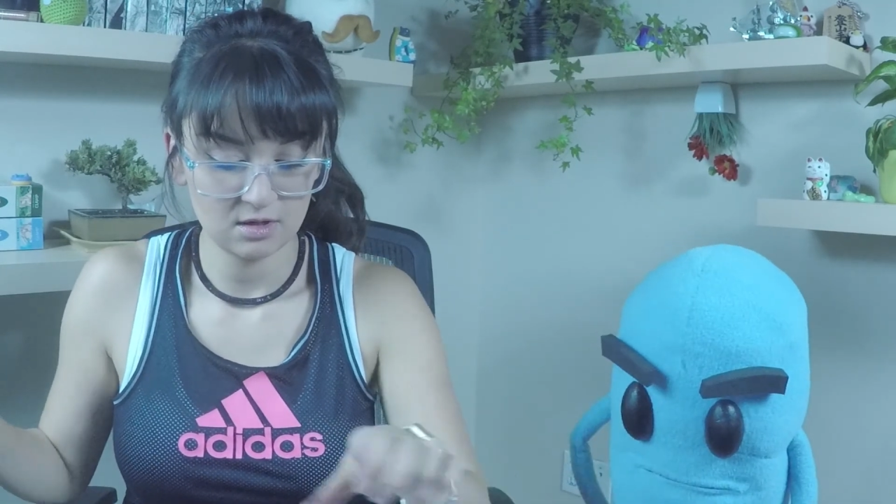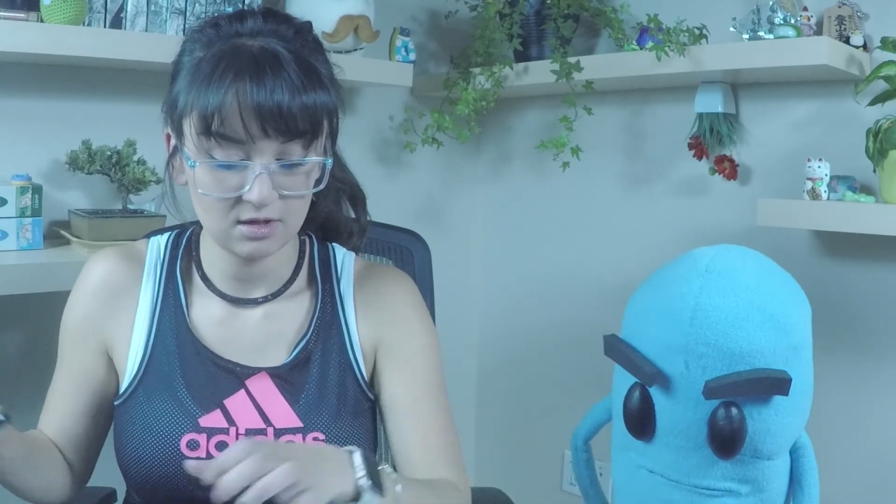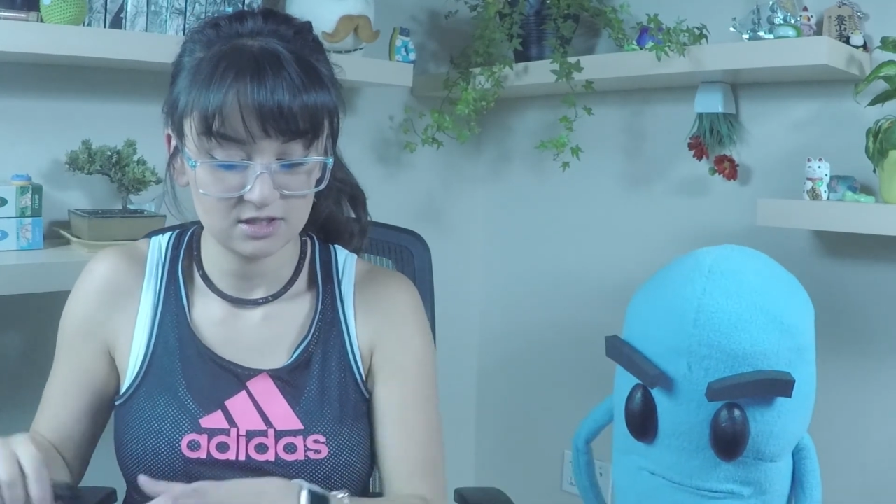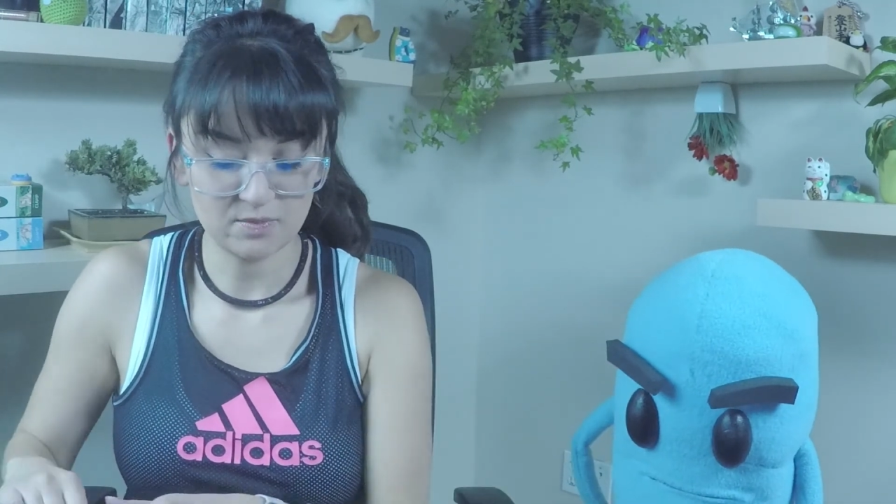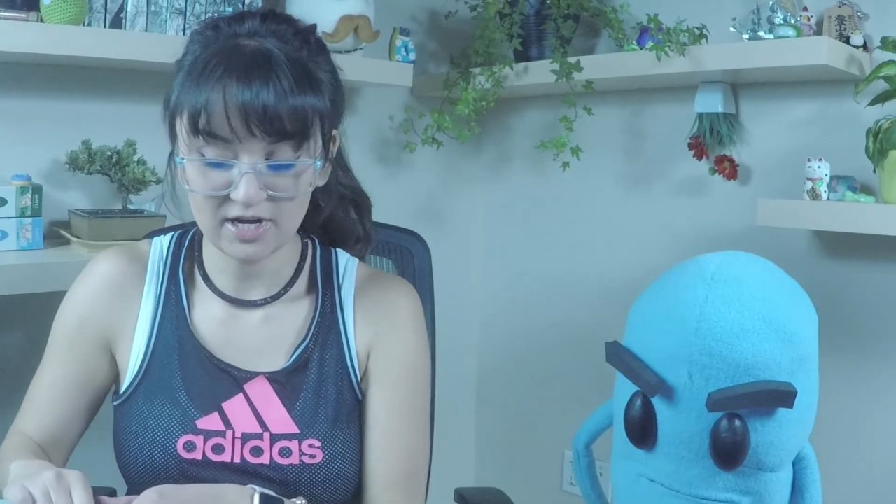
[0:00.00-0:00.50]

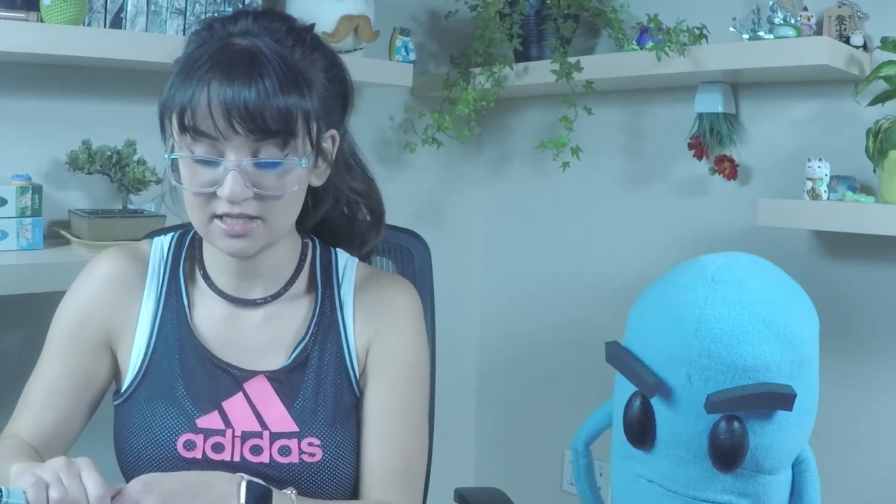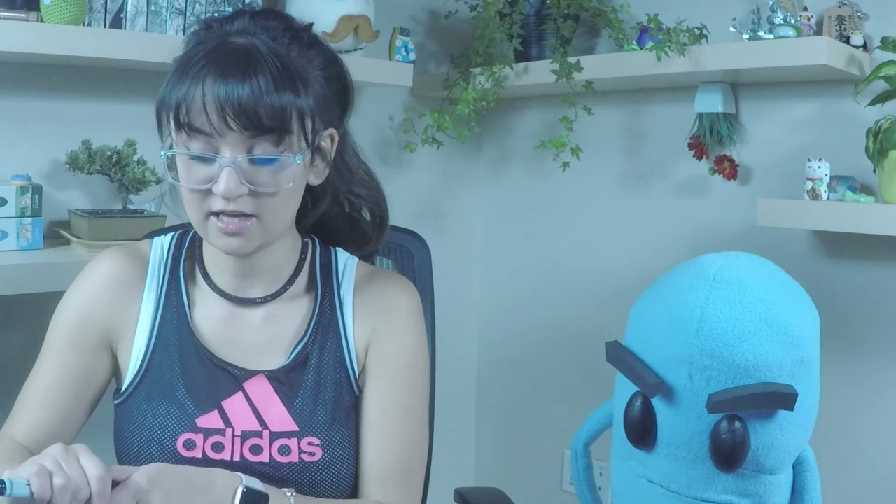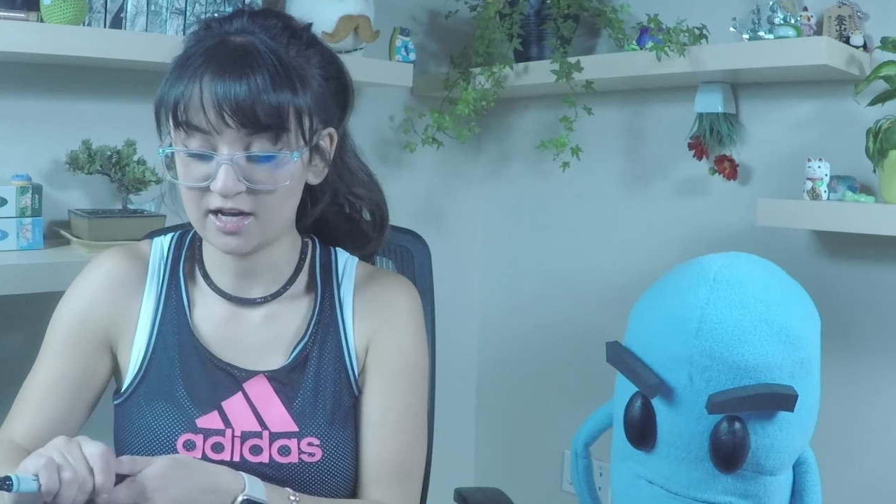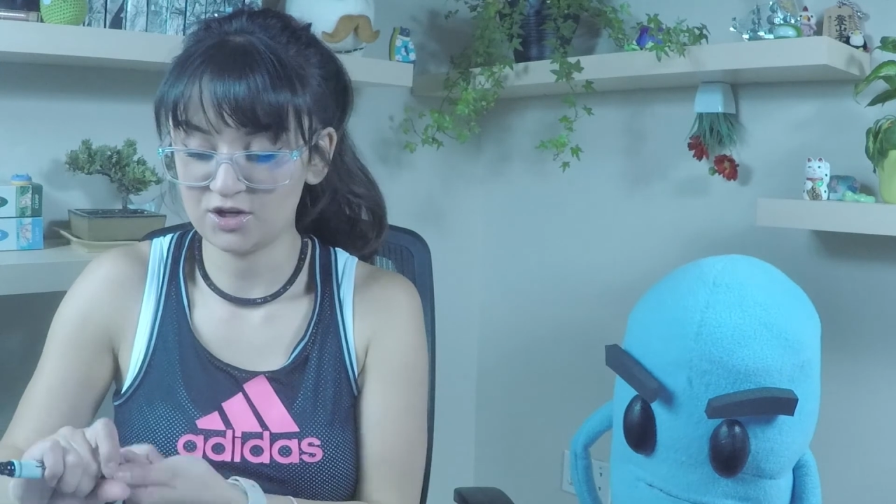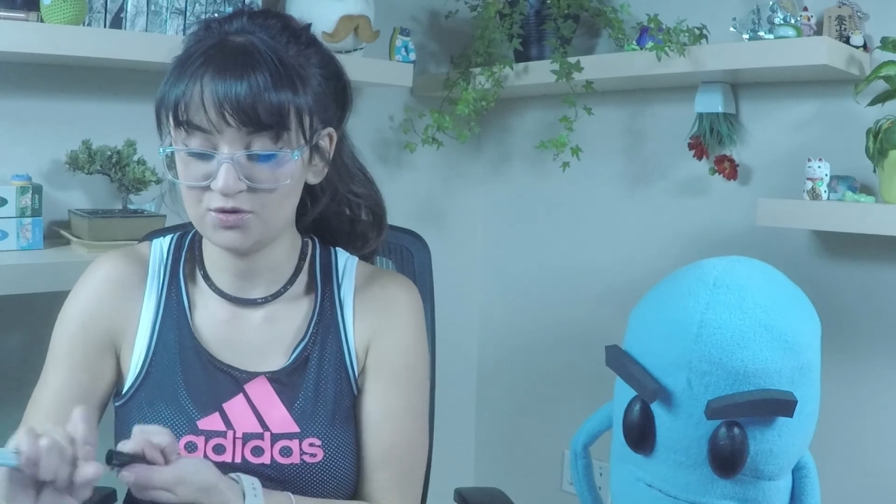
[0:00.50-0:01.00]
It's amazing
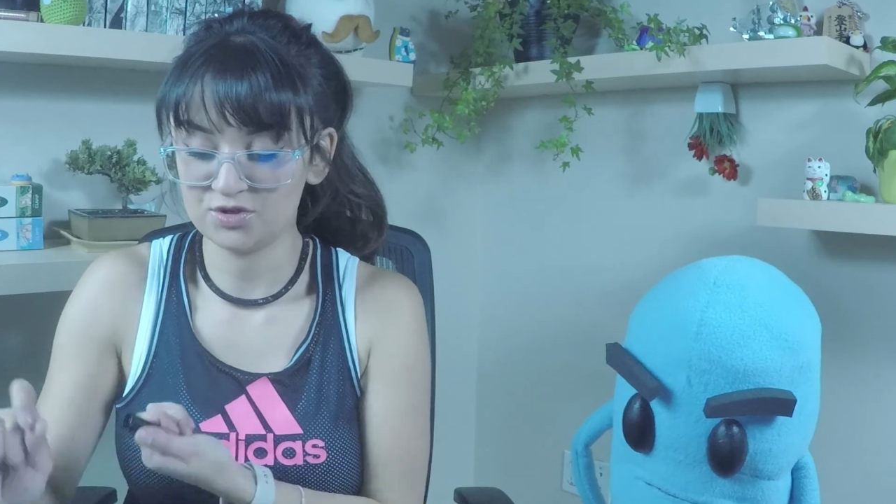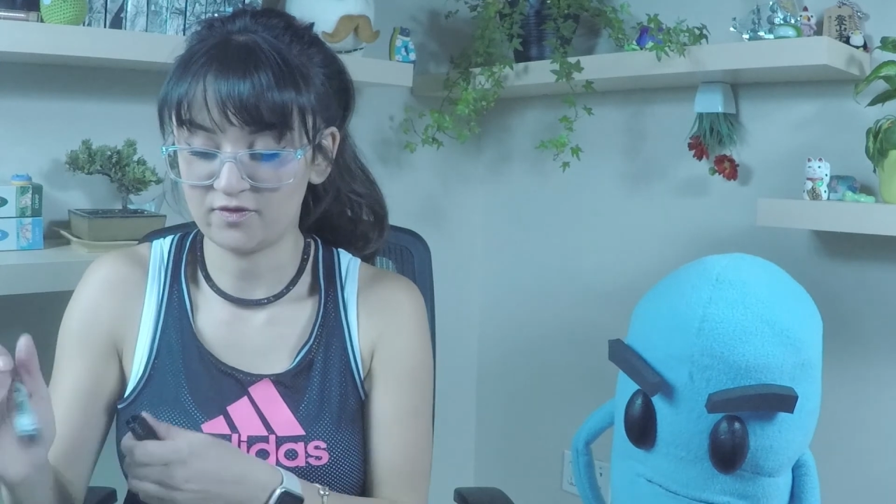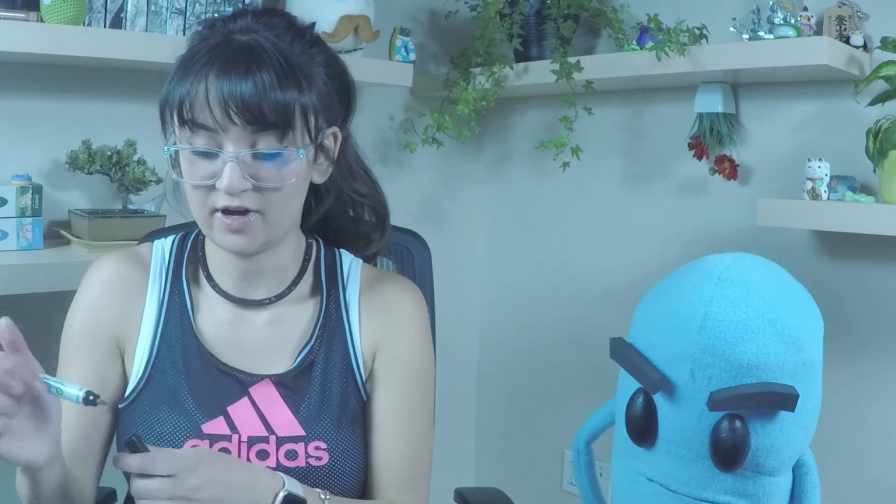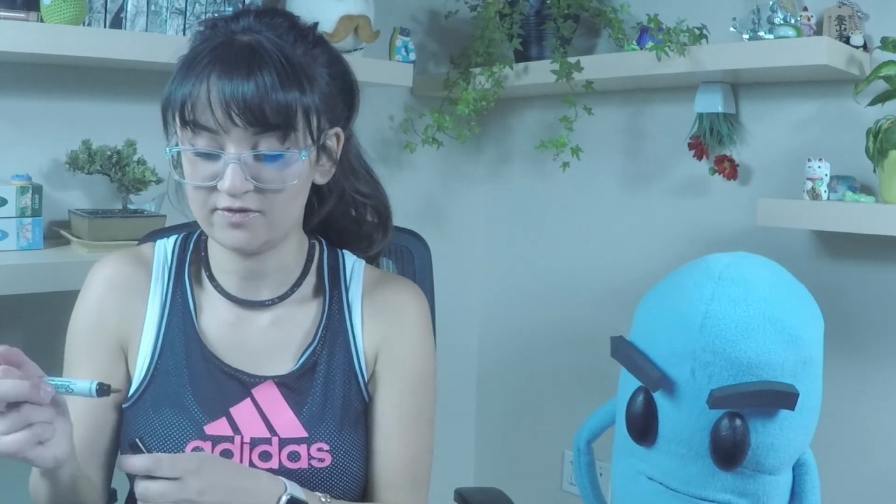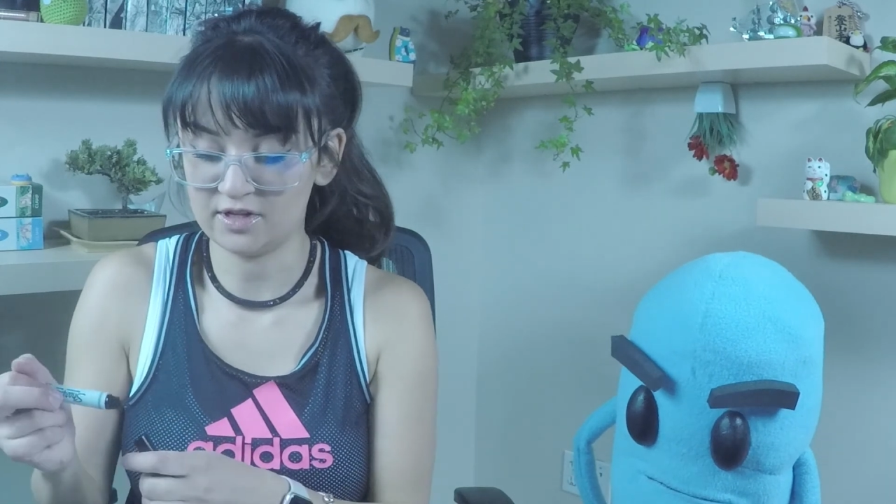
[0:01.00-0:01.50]
that you
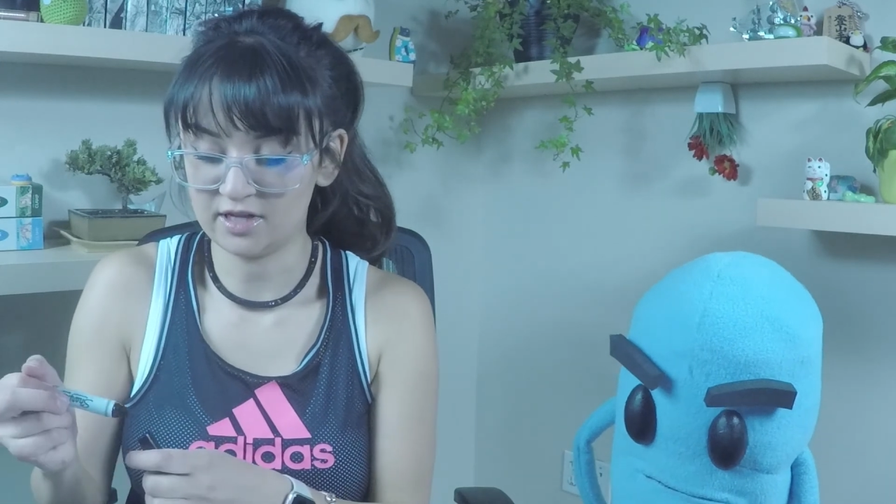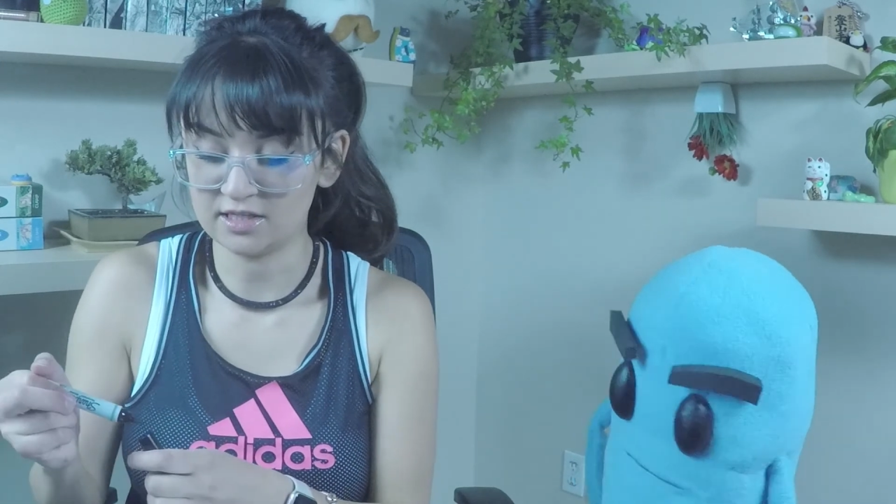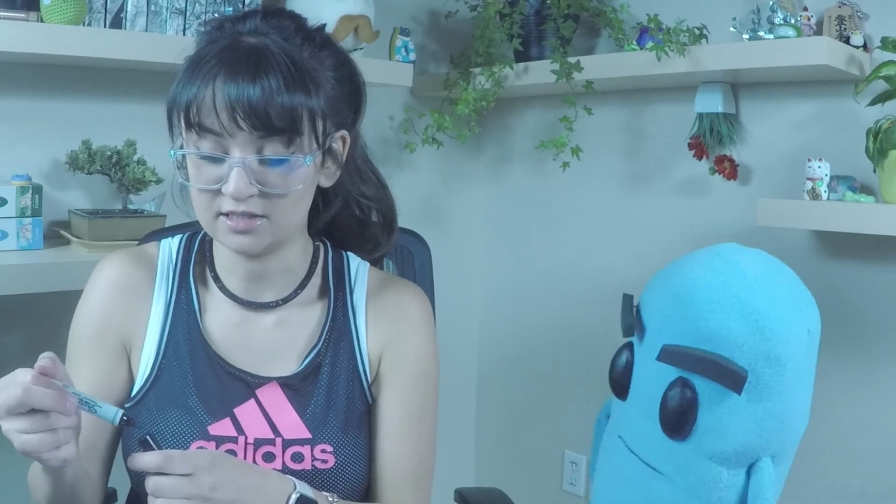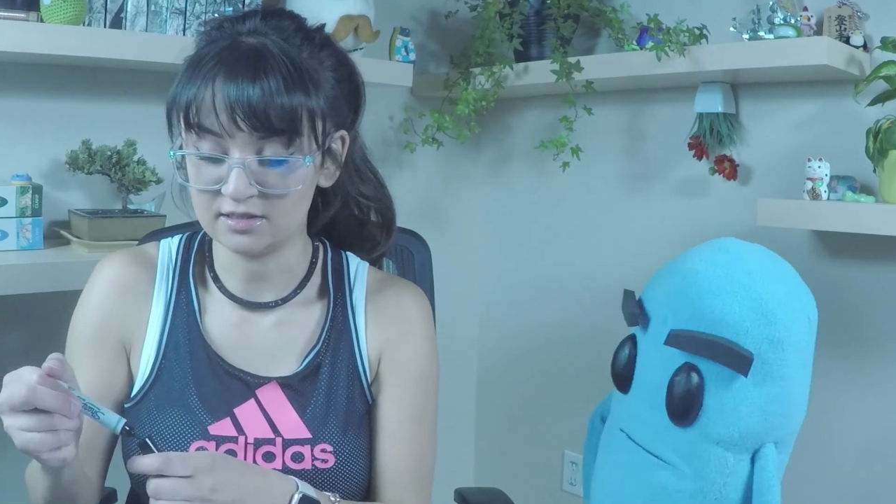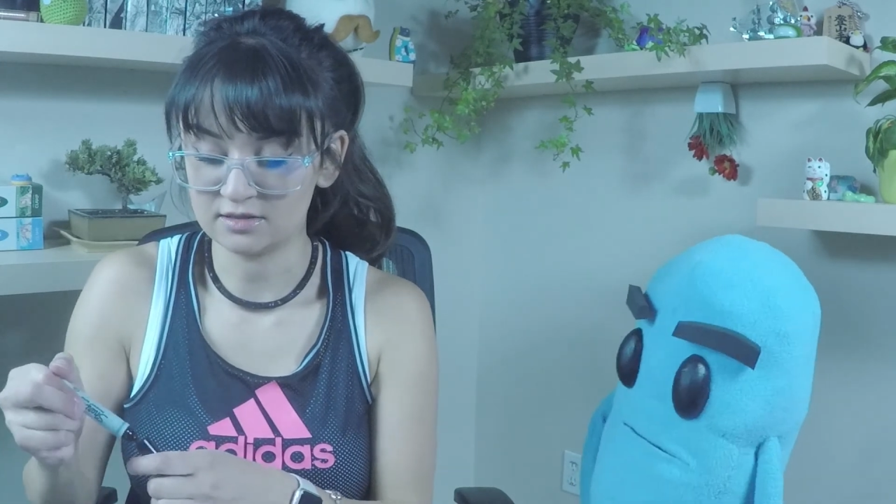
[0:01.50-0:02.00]
survived and they
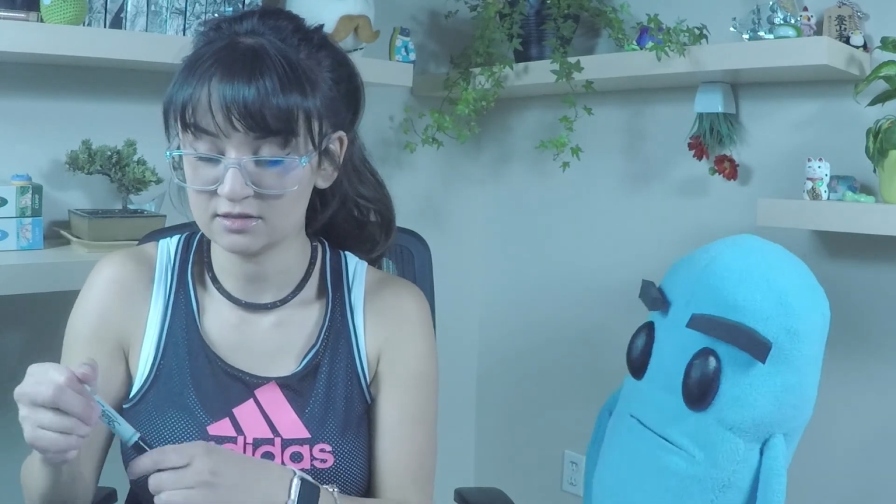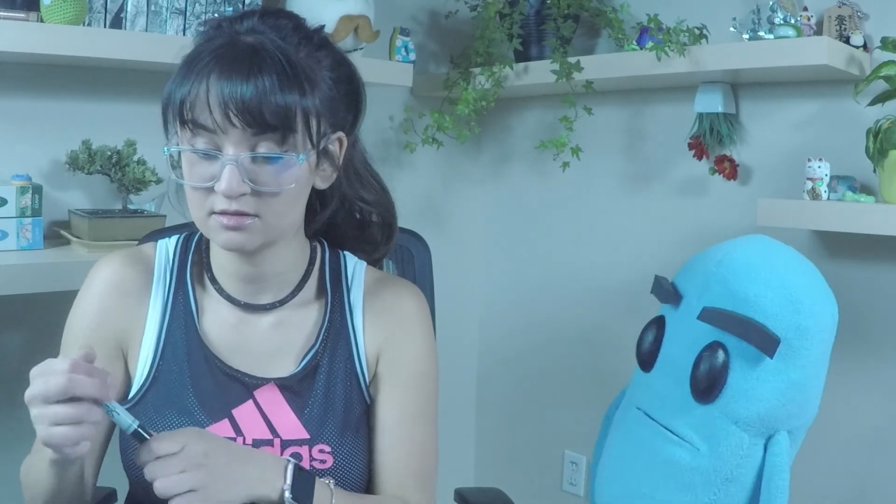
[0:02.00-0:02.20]
didn't.